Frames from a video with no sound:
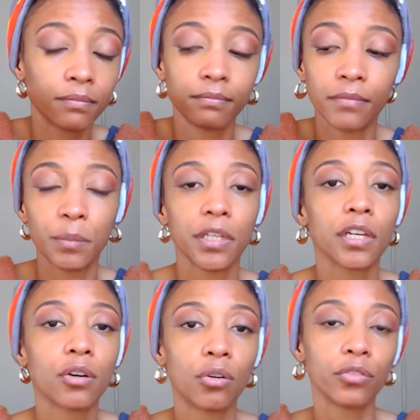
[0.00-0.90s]
maybe get
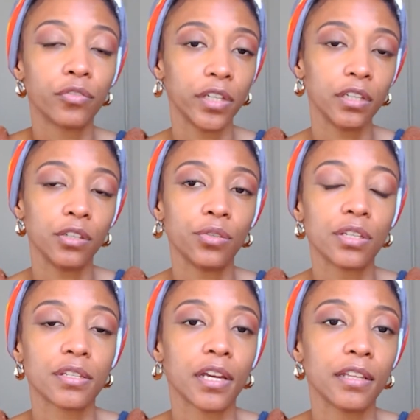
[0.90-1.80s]
cold feet and you
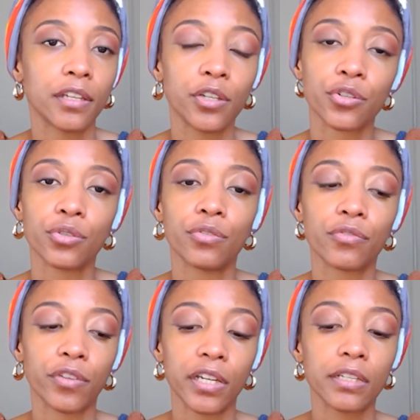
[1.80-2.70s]
decide that you're too
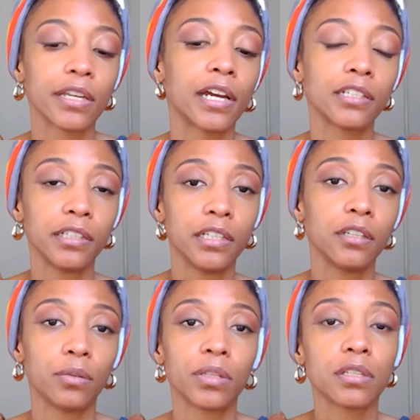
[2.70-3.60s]
afraid to actually deal
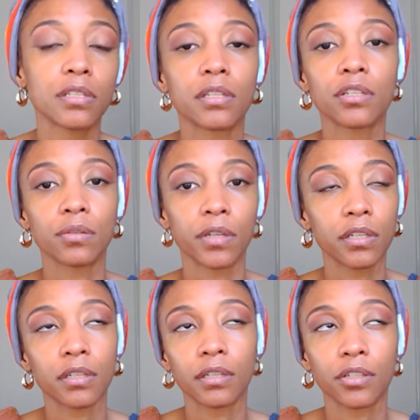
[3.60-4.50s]
with this
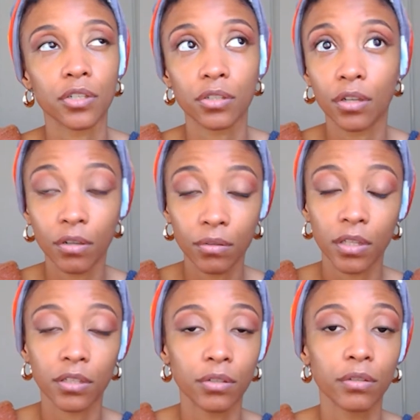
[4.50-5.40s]
situation, just know that
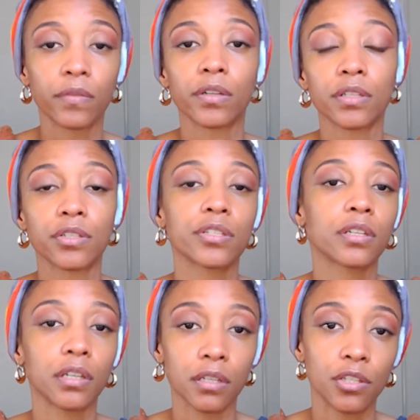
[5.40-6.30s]
the universe is just going
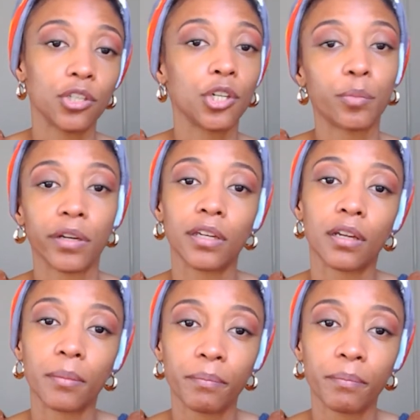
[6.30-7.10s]
to continue to bring it up